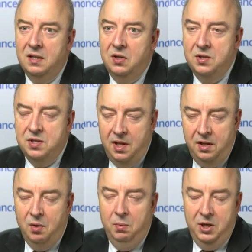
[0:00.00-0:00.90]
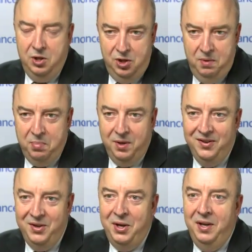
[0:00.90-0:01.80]
considerably
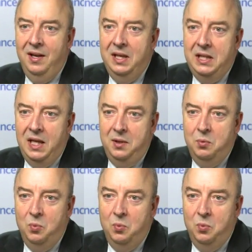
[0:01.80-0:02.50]
cheaper than